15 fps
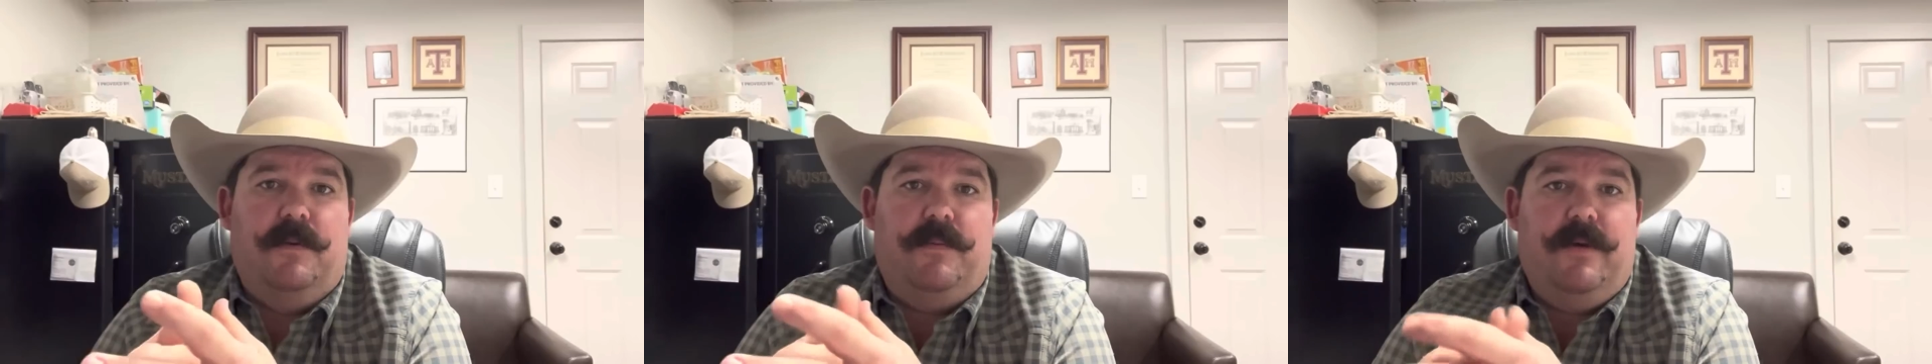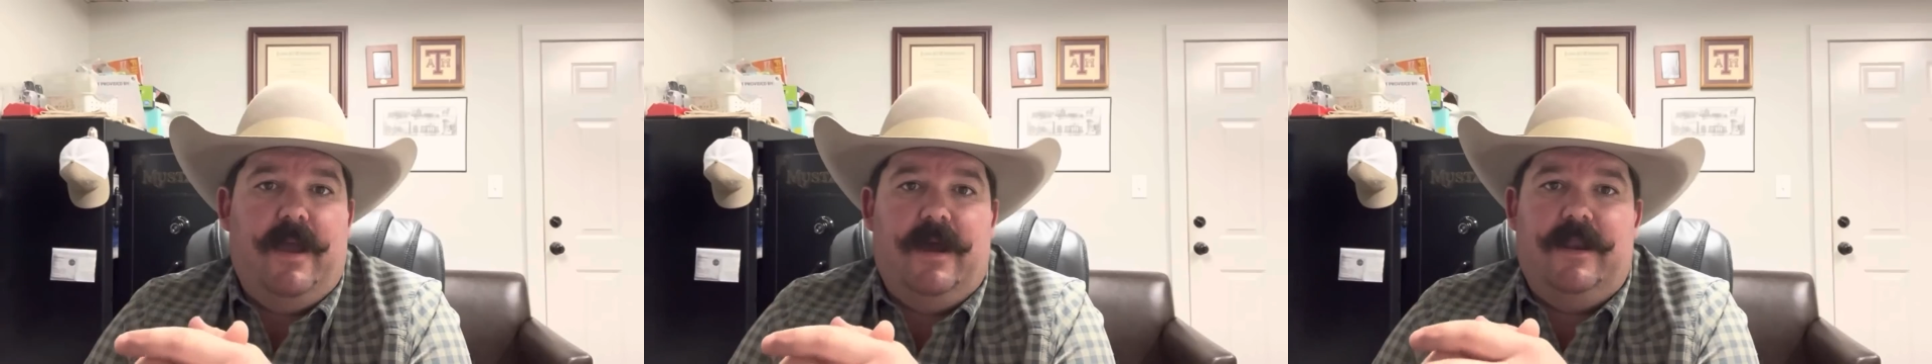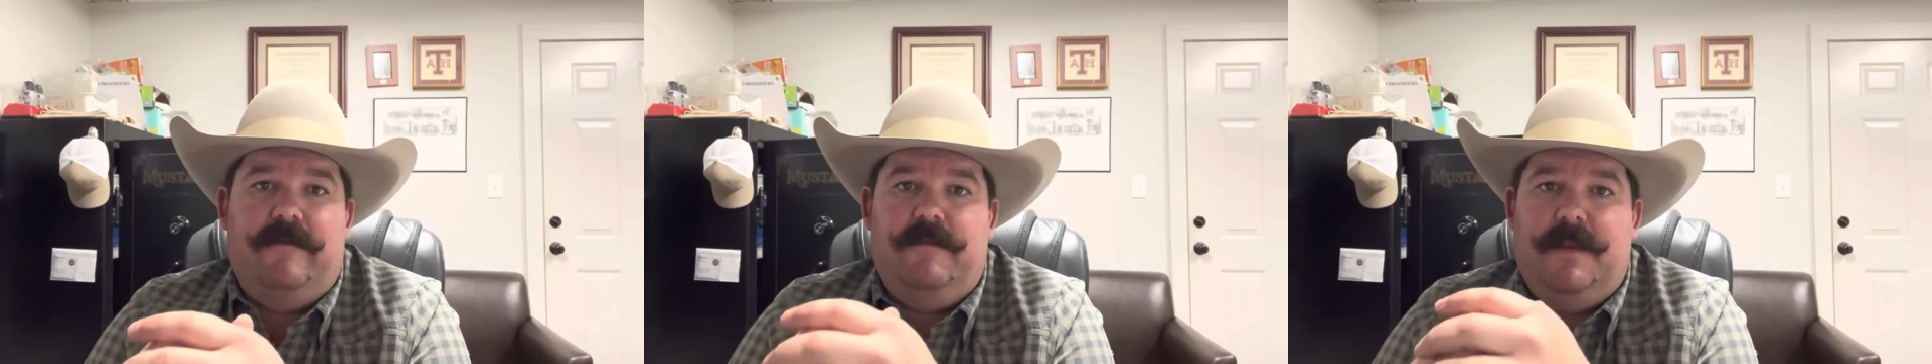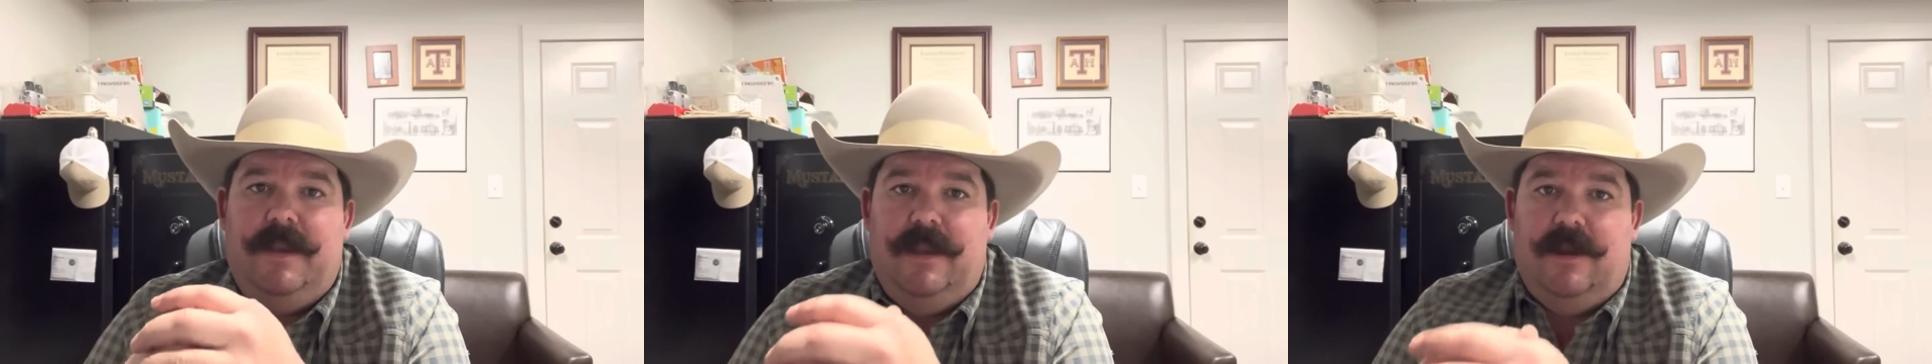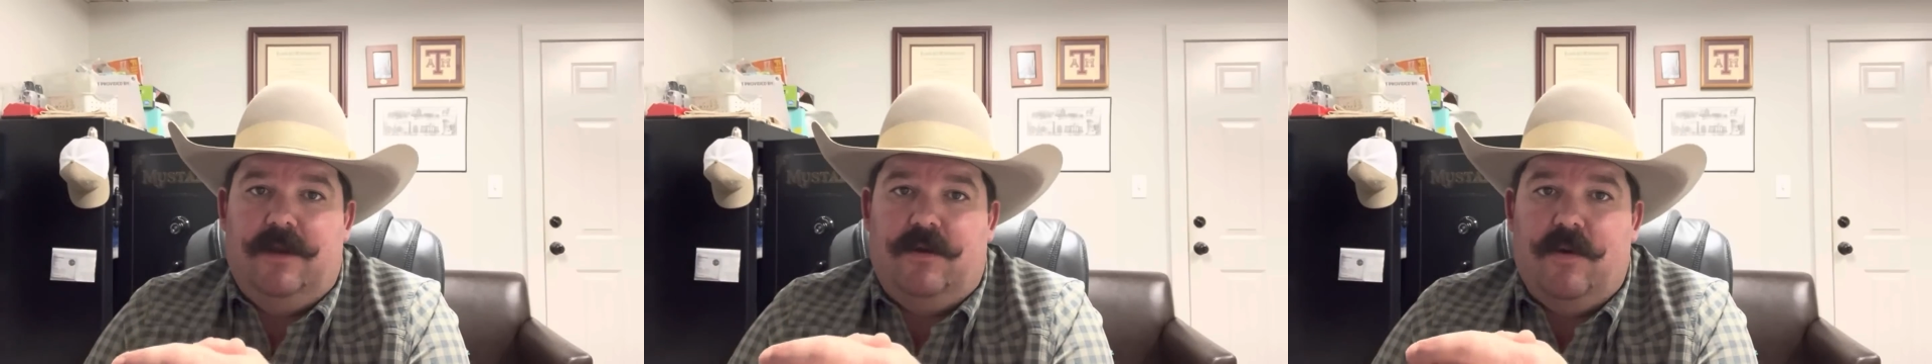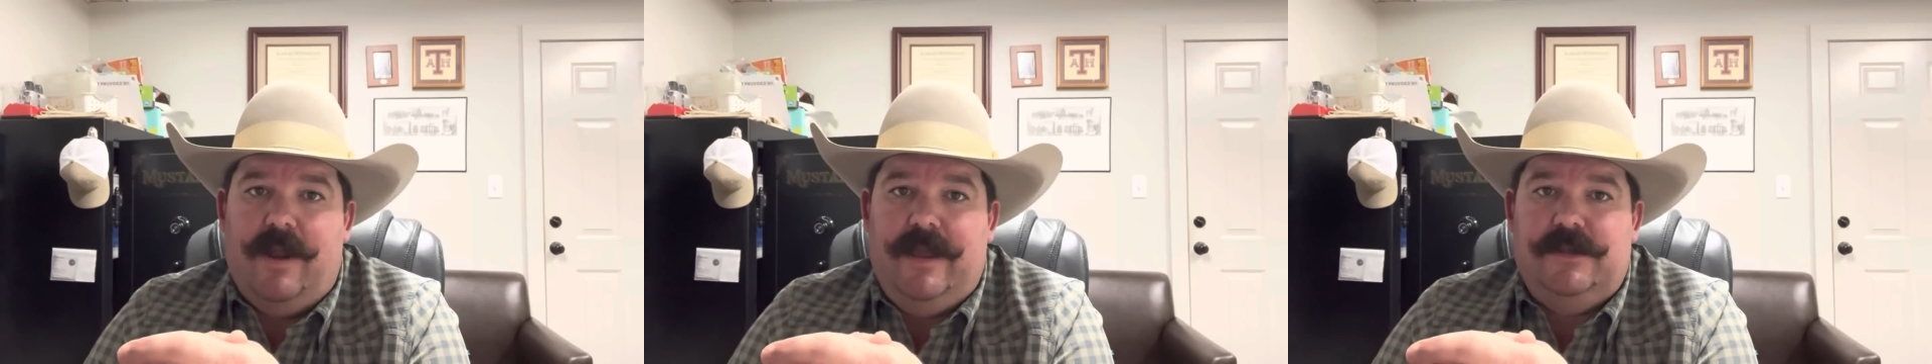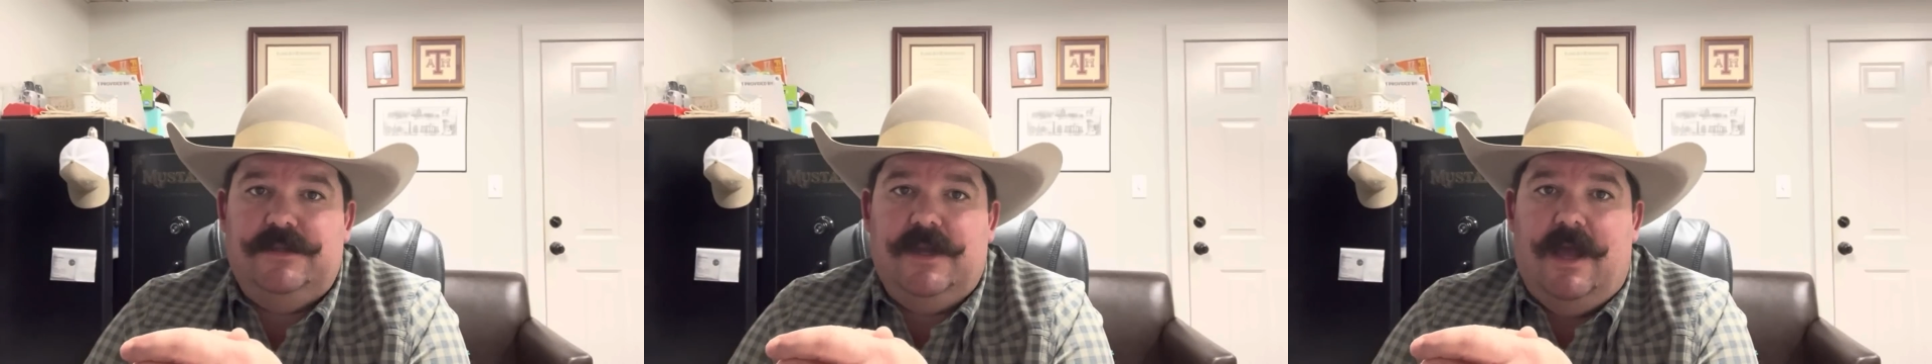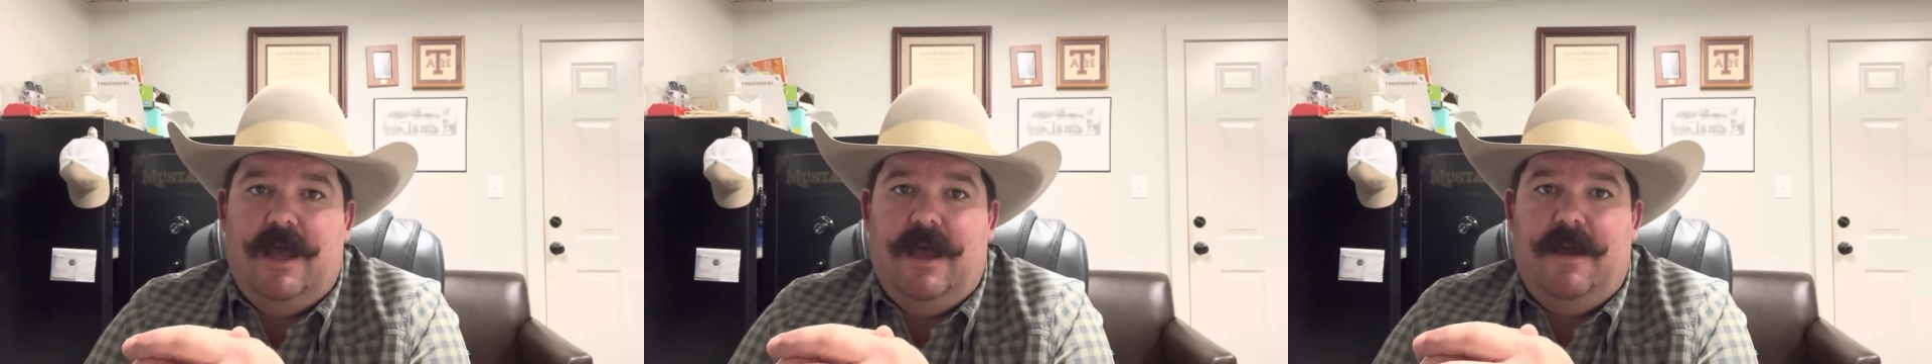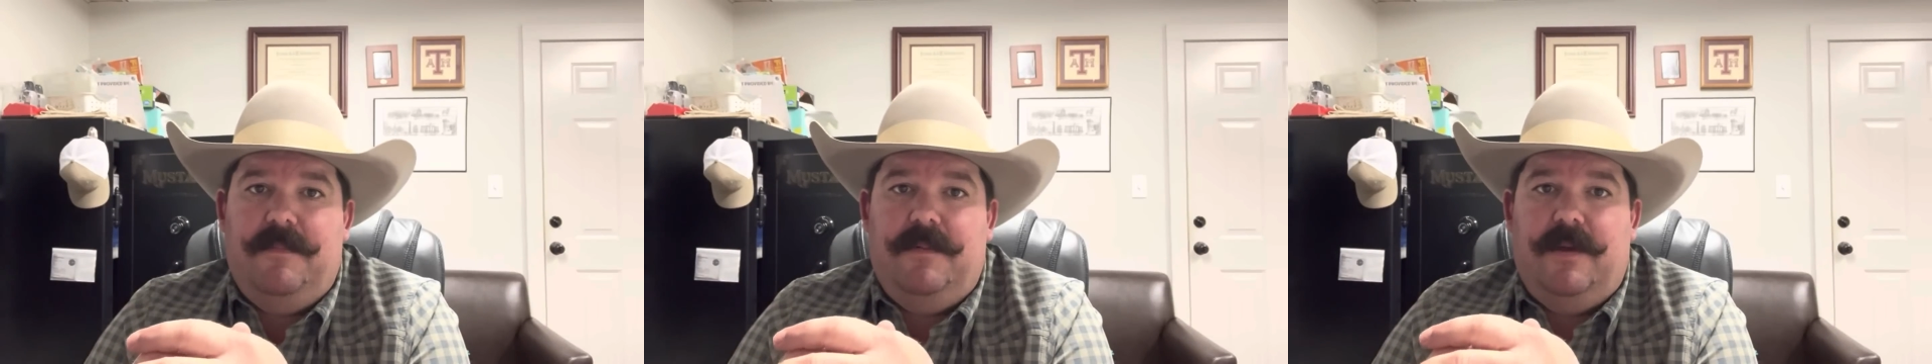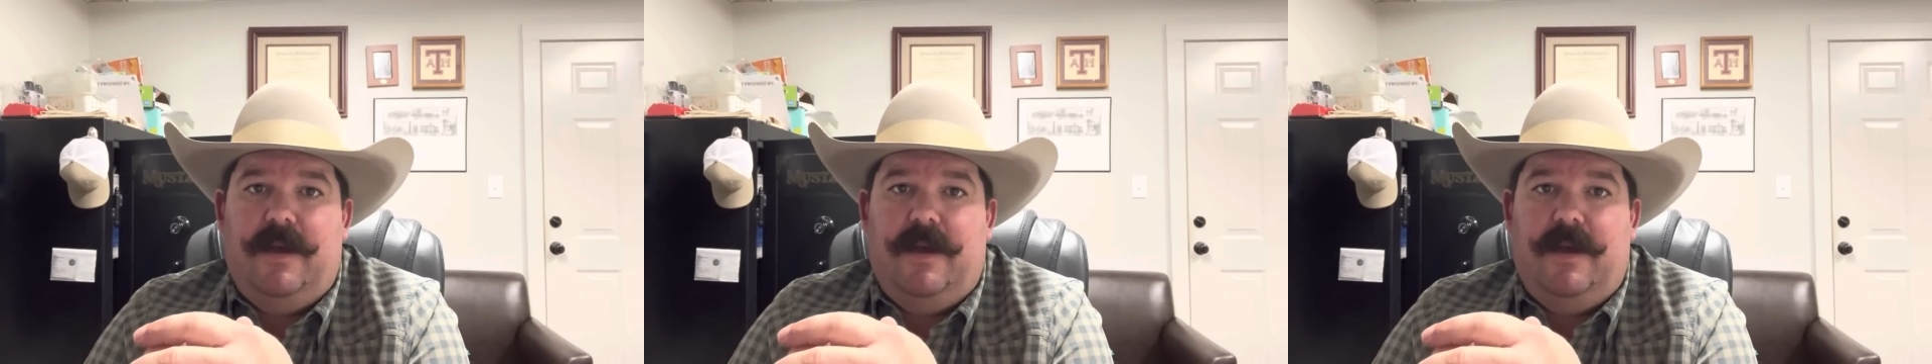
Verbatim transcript: proud of him. He did a great job.